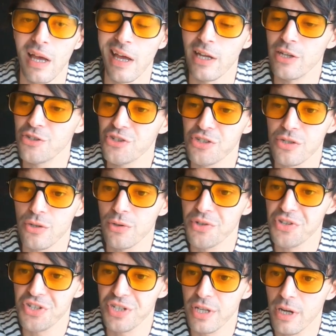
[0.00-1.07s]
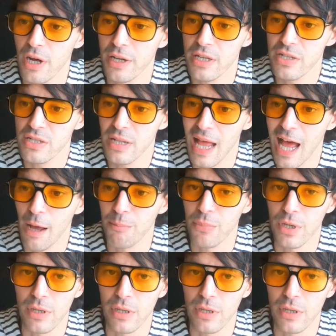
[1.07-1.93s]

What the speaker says: And you just go and sit on his lap,